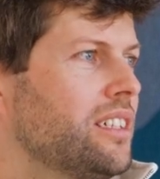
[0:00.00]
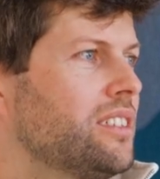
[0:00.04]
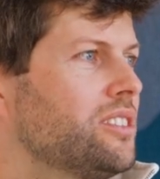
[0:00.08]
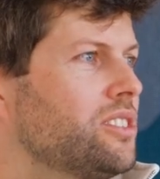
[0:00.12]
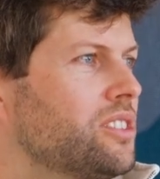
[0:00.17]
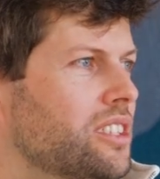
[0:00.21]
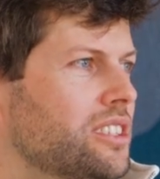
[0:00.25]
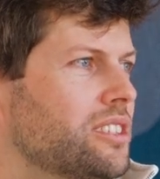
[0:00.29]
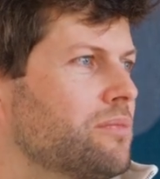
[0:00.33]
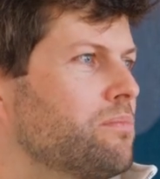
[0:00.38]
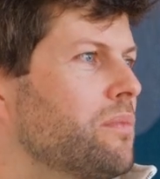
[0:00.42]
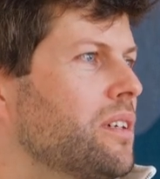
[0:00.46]

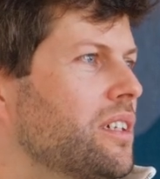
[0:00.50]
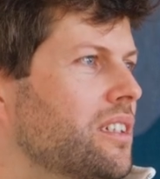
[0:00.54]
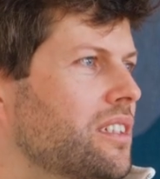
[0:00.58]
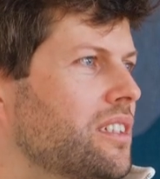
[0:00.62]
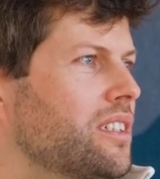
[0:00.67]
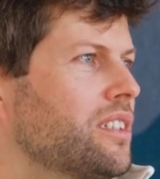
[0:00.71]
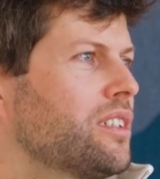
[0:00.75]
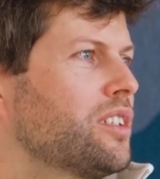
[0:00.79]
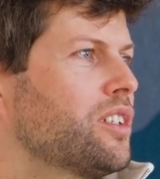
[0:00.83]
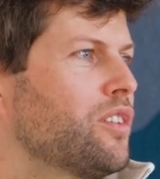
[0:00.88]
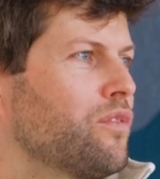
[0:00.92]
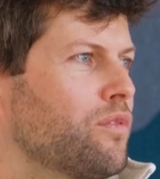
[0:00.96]
just
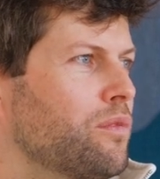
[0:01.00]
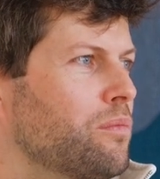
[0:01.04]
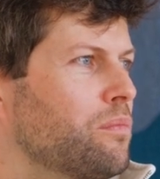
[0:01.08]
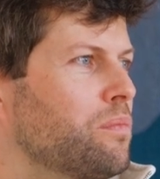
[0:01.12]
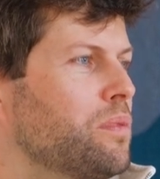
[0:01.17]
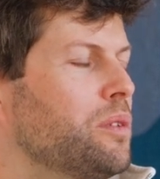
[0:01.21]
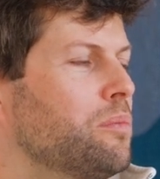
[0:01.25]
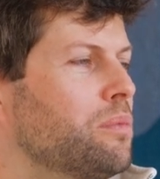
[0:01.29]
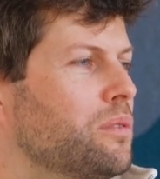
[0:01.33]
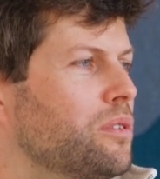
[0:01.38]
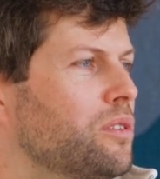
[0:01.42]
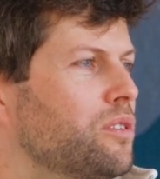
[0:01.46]
making, giving
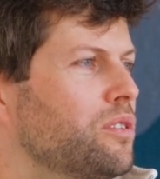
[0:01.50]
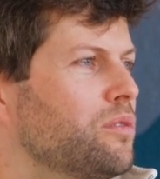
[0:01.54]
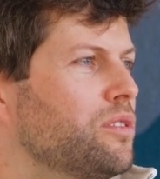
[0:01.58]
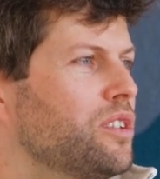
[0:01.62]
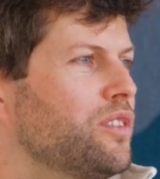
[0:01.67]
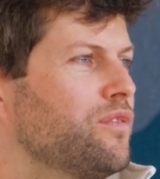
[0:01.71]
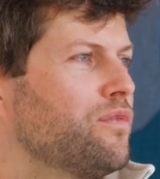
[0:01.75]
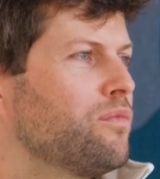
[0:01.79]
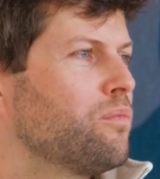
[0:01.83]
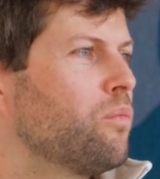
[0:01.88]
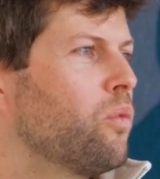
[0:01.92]
people even